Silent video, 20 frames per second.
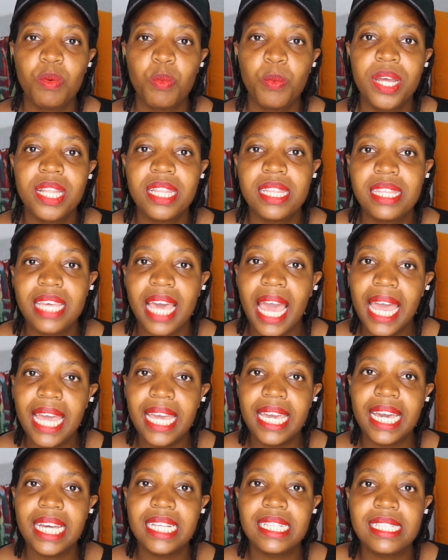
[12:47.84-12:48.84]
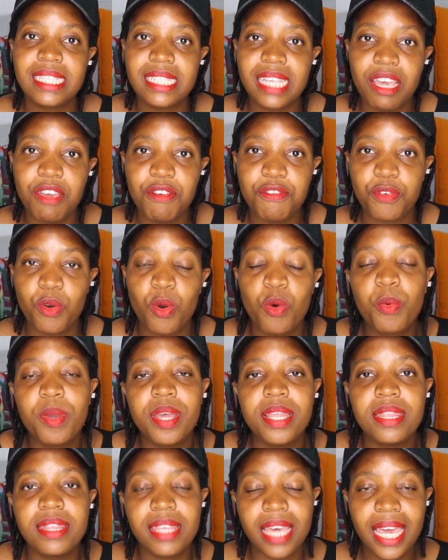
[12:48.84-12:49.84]
when they can save or
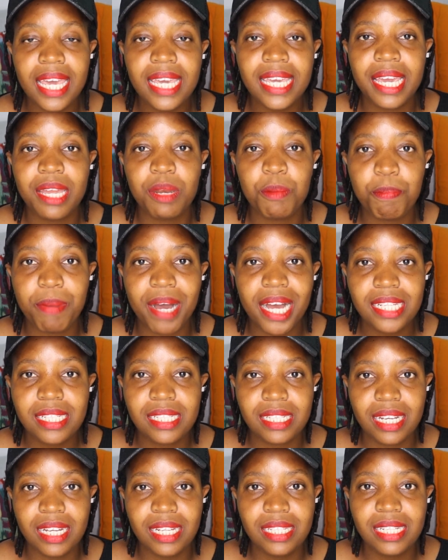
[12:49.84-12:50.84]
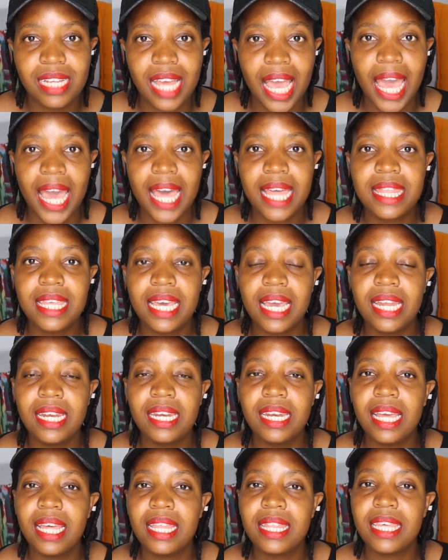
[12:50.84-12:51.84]
when they can budget,
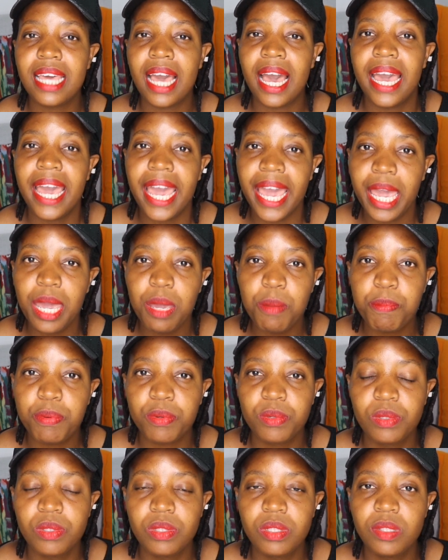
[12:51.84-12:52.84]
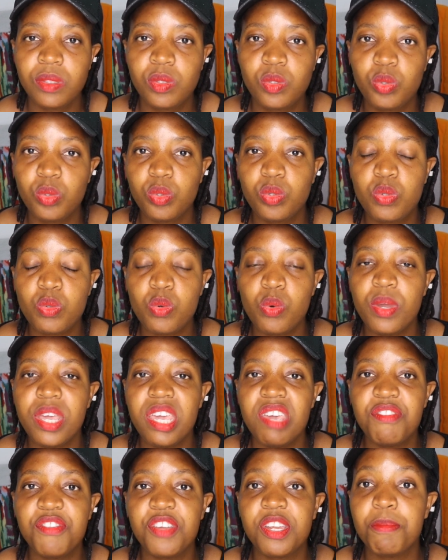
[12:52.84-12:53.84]
then they are able to do
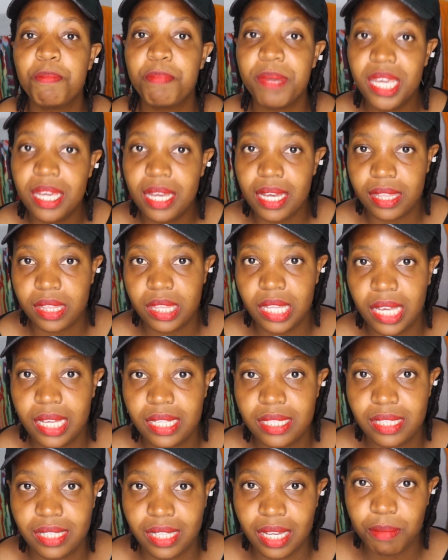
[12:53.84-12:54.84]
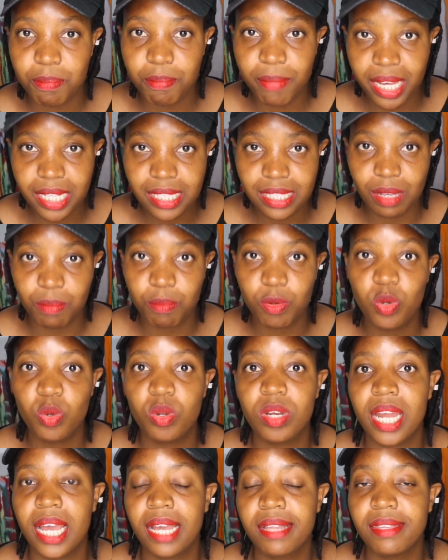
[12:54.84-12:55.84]
even bigger things that makes them
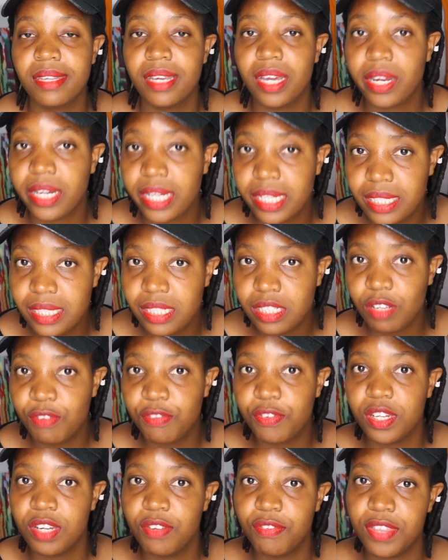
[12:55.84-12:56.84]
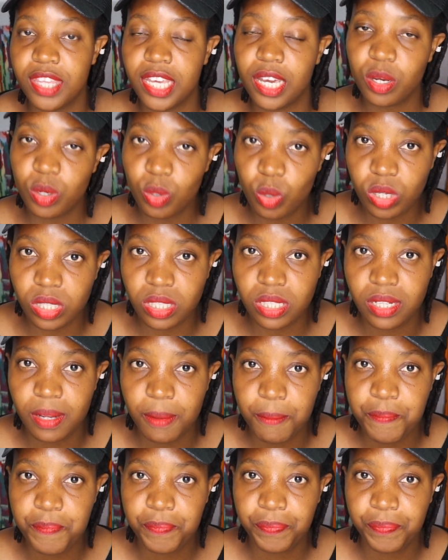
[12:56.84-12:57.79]
look like they are rich even if they are not.